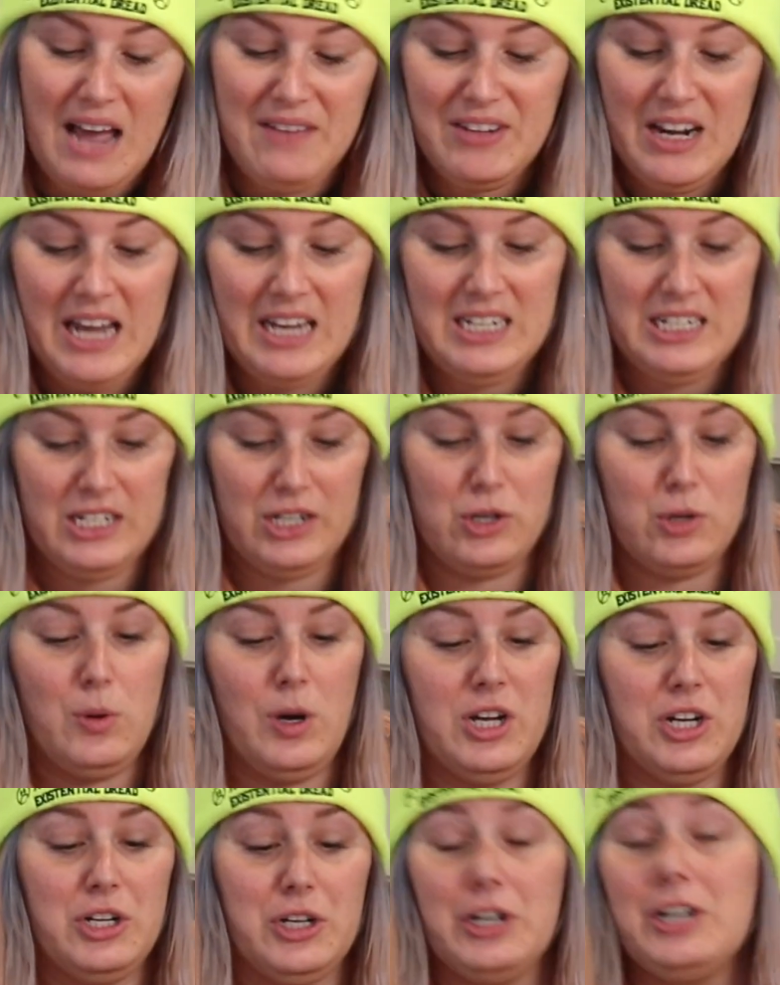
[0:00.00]
haven't had a
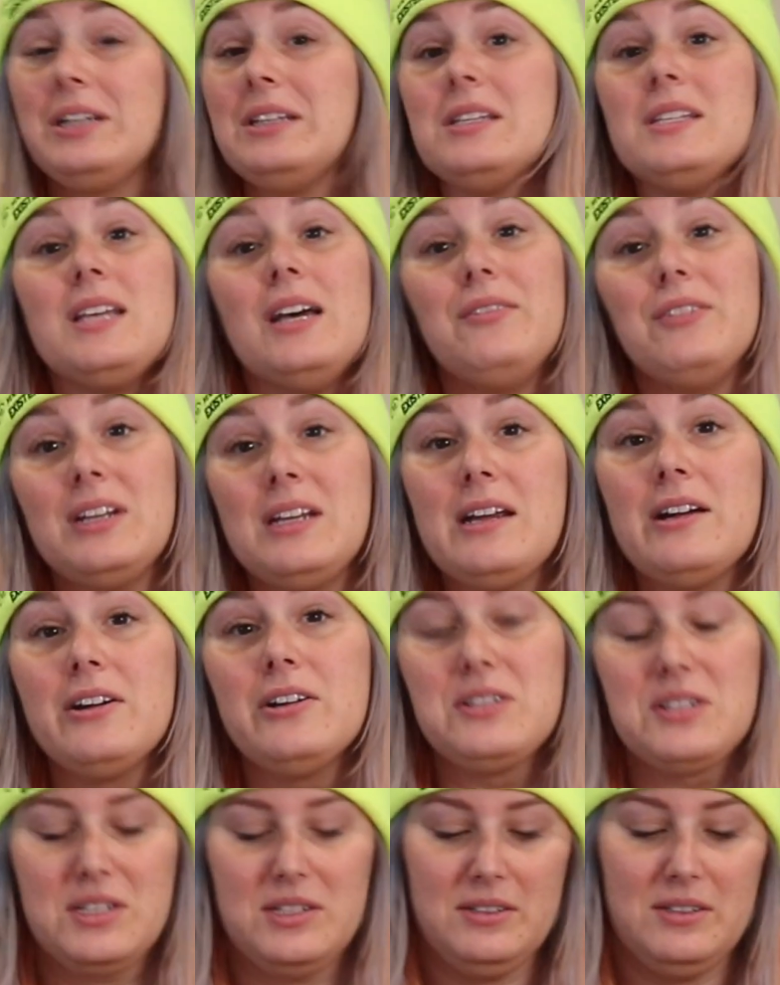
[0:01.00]
dishwasher in 7
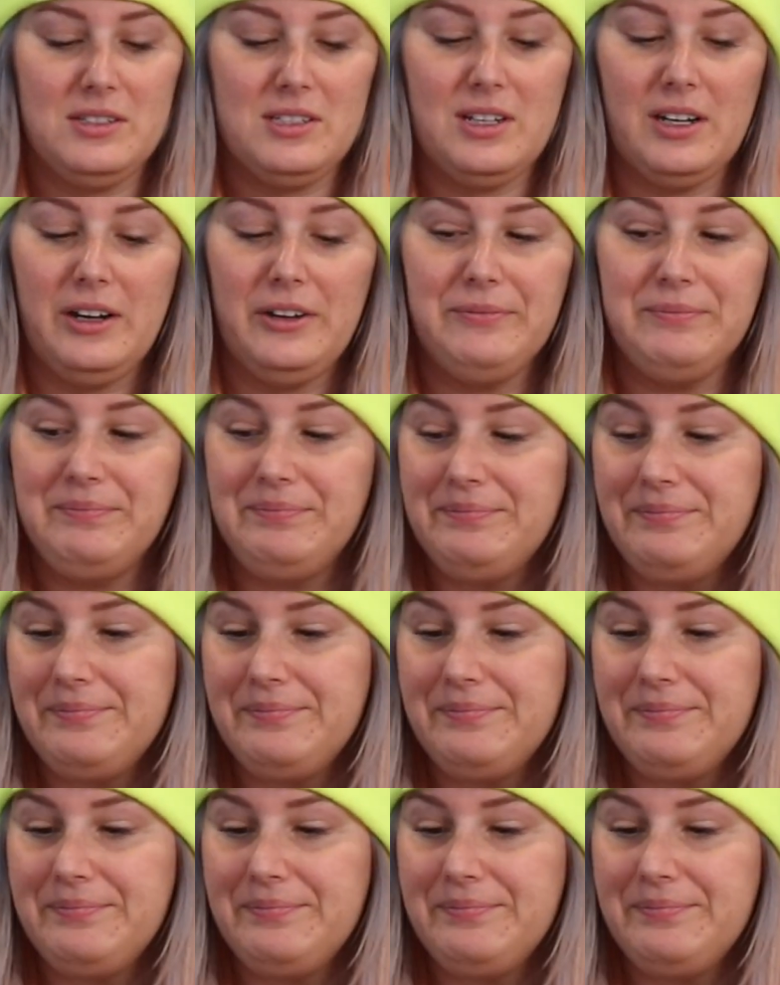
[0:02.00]
years, so